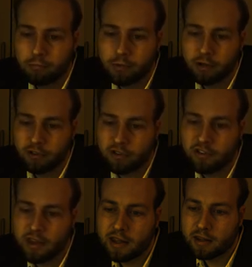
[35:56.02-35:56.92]
But as the
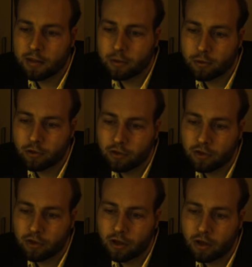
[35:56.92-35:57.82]
saying goes,
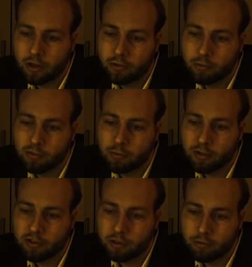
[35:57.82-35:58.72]
I gripped
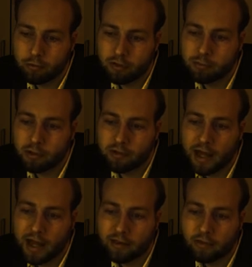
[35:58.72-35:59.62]
myself with both
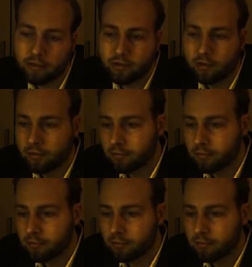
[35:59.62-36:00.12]
hands.